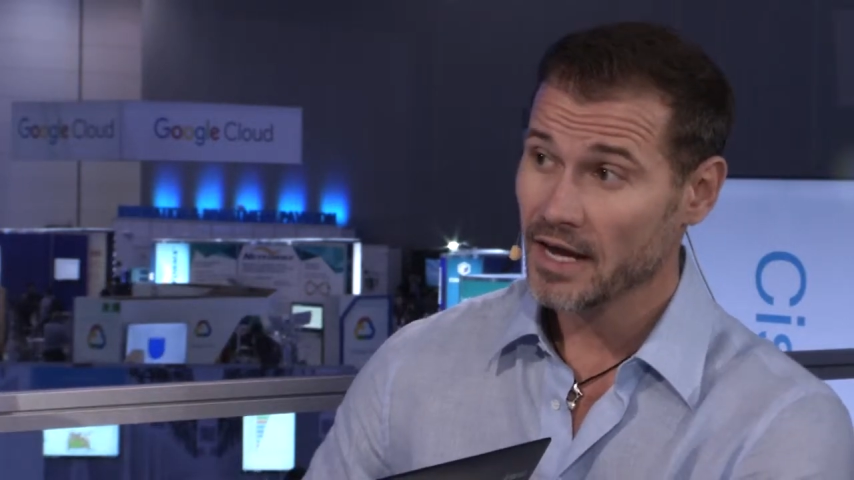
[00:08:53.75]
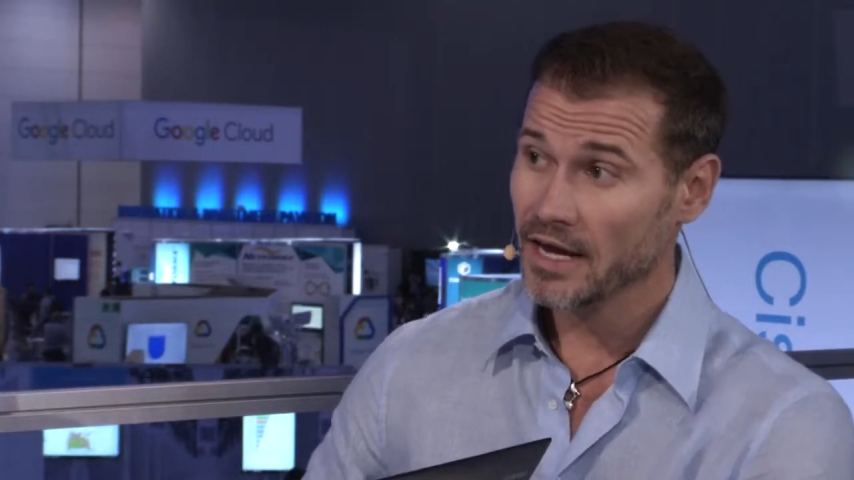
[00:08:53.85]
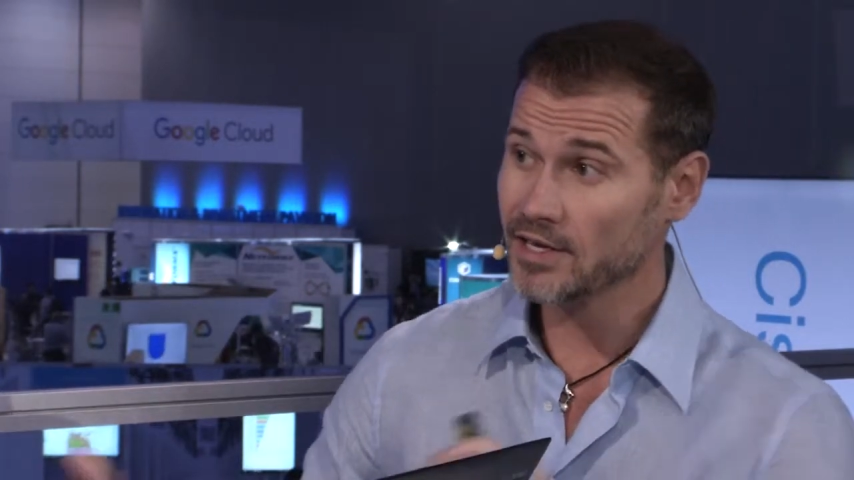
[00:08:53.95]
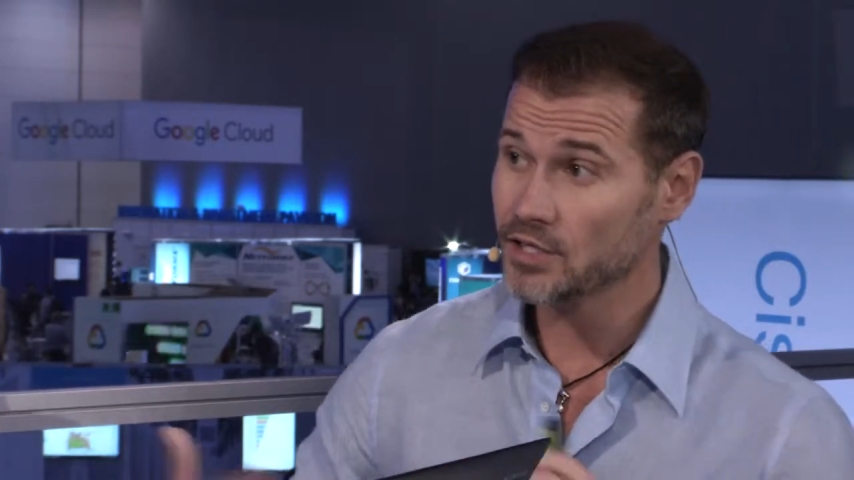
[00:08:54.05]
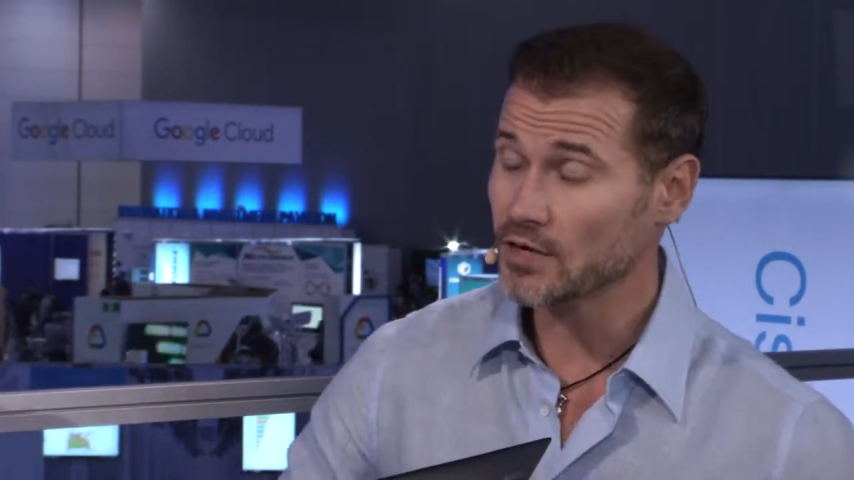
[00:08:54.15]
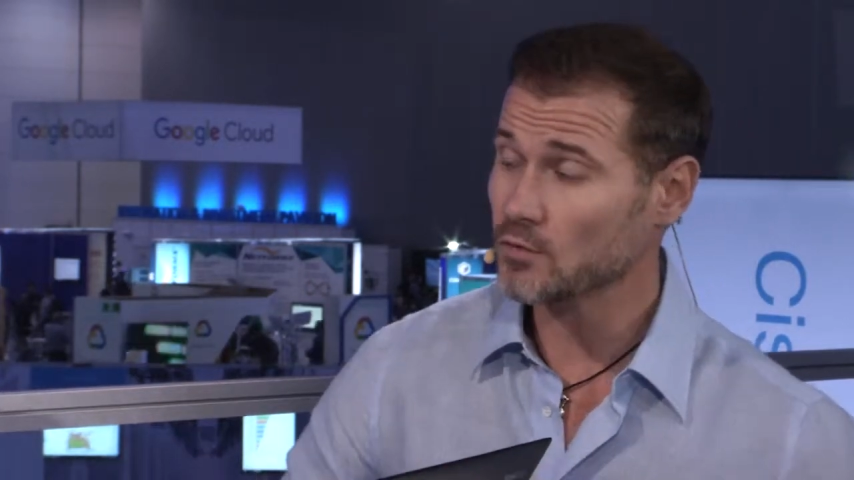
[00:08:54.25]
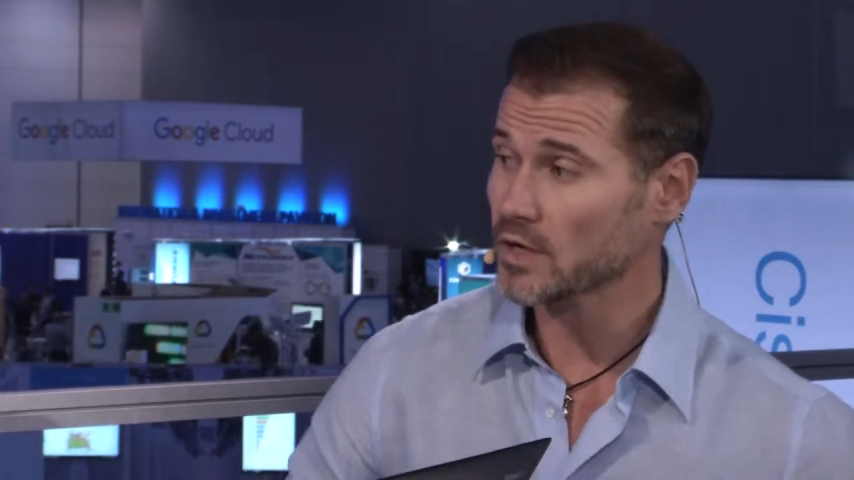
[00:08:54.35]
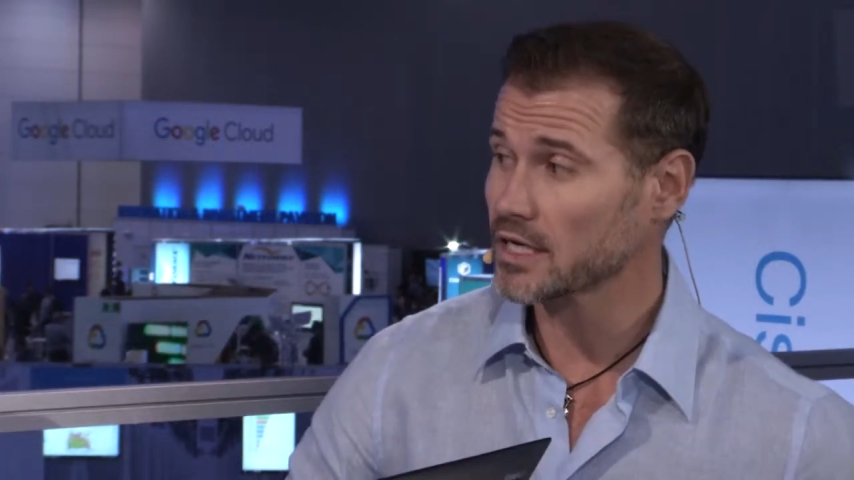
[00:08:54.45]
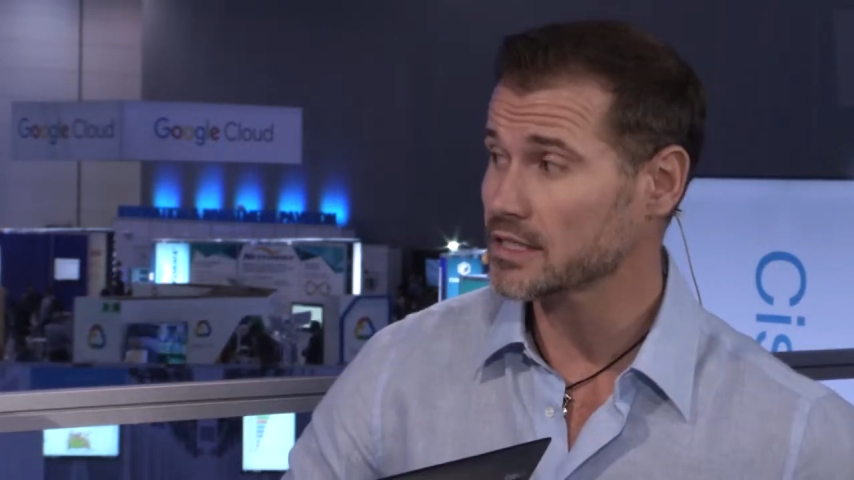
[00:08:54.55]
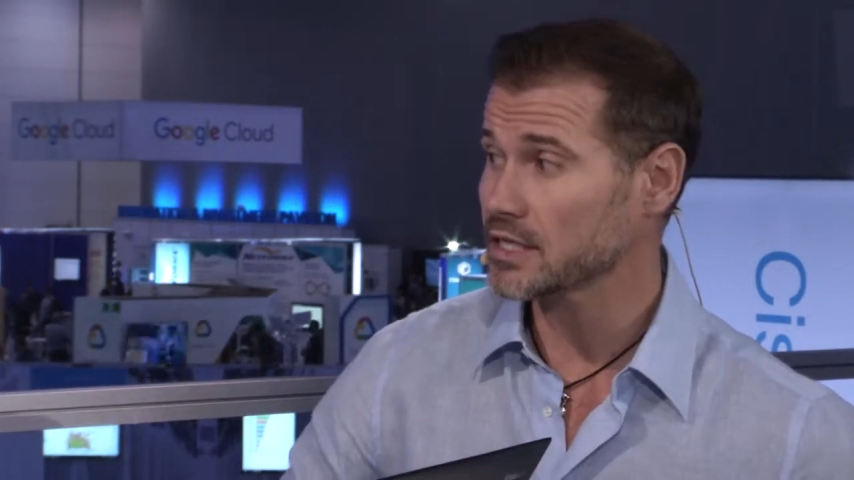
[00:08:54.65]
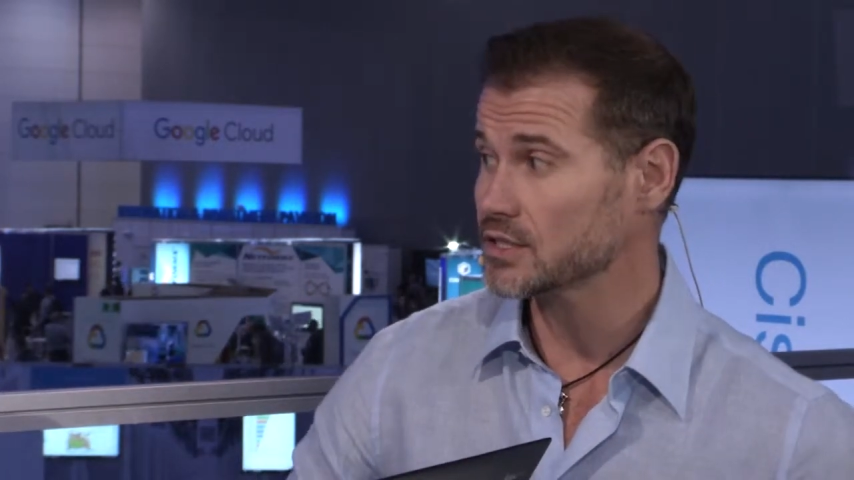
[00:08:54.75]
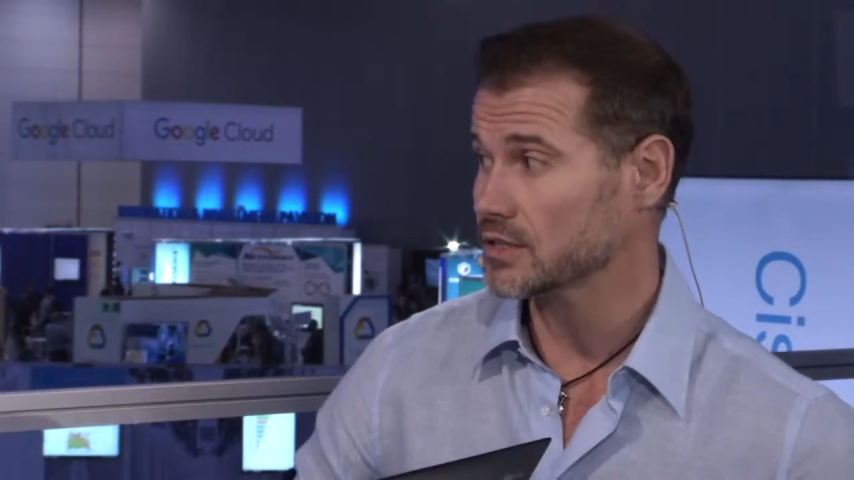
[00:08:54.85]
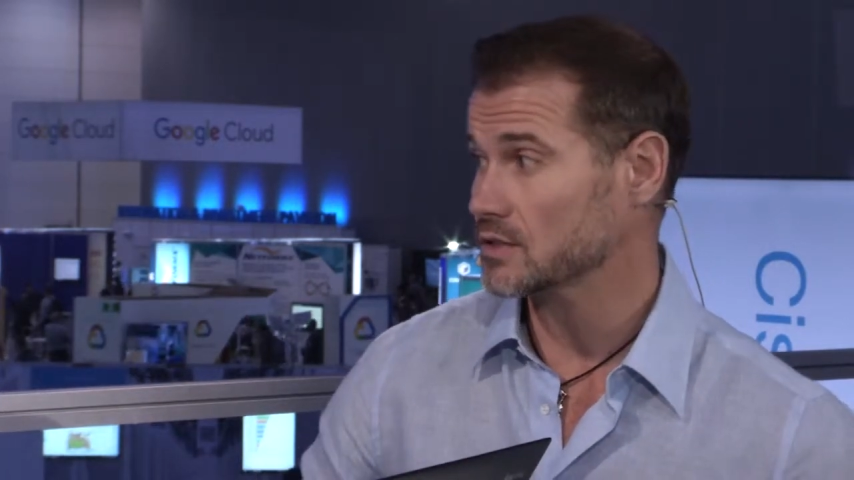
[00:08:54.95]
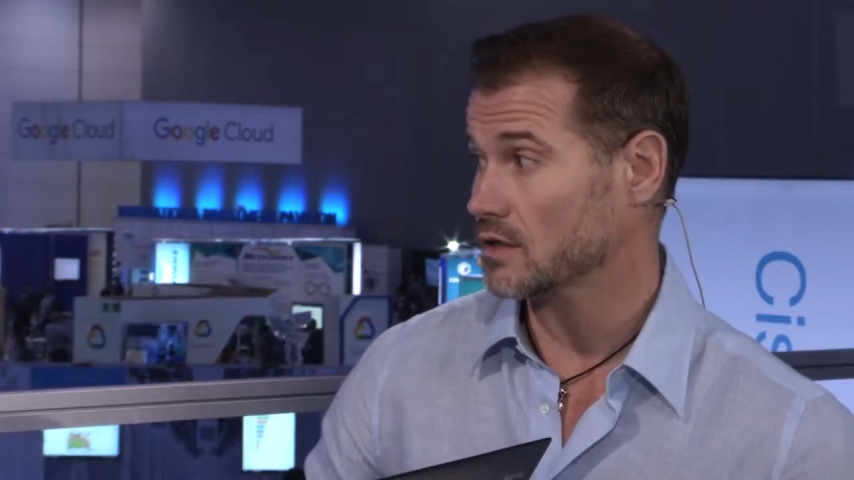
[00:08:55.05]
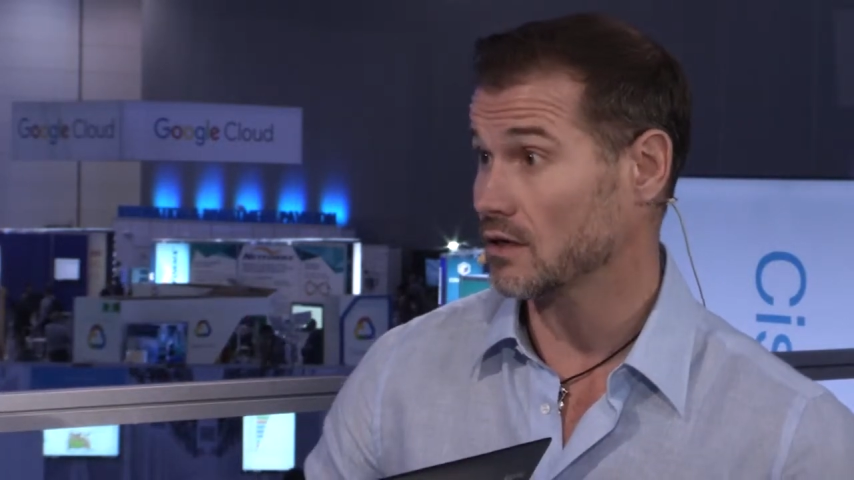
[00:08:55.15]
And then you have
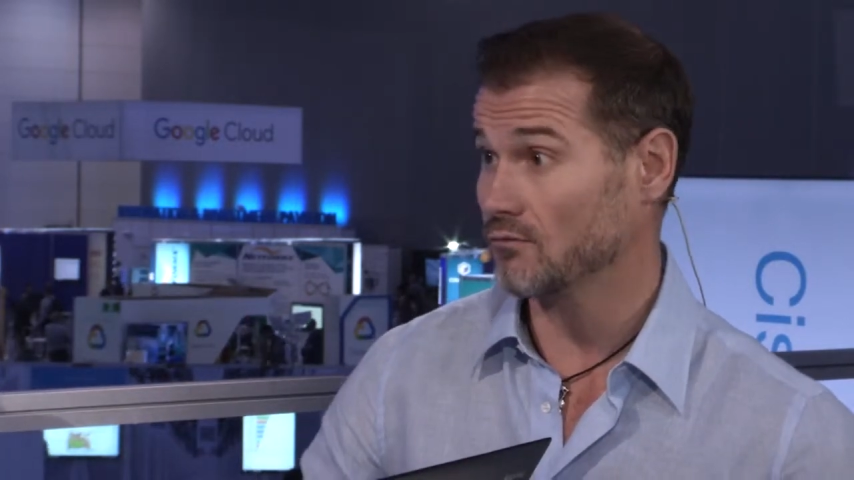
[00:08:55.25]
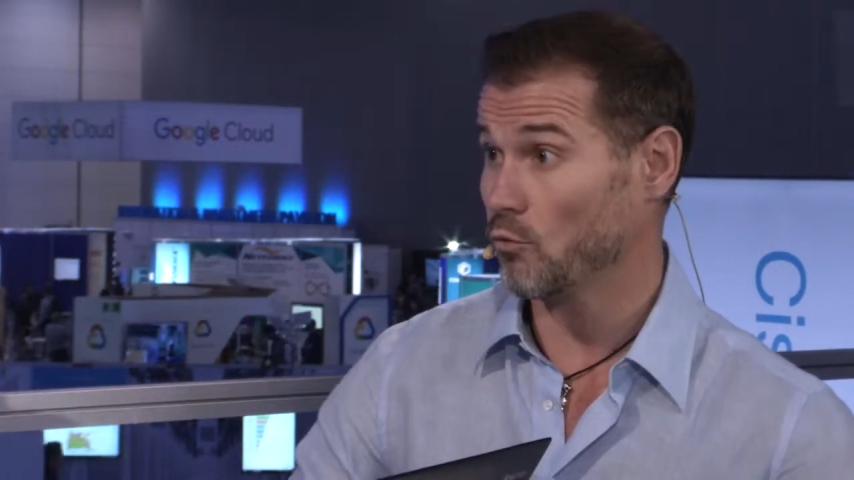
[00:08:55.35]
organizations of